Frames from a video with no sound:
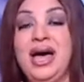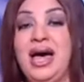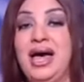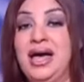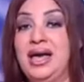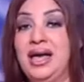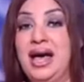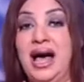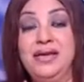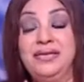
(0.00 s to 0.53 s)

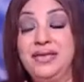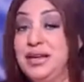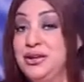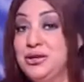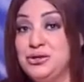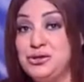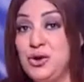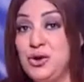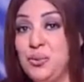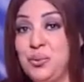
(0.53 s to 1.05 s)
I thank
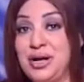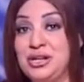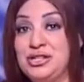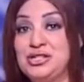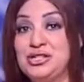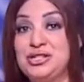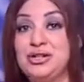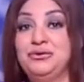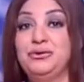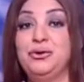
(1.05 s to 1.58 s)
you so
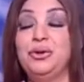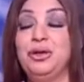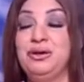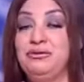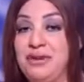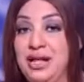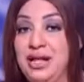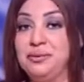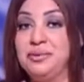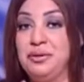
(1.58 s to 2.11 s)
much for your
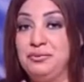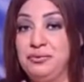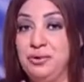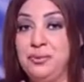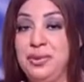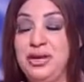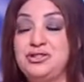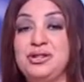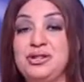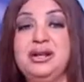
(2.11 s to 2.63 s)
valuable
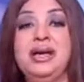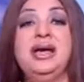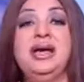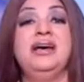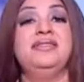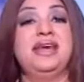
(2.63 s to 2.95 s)
information.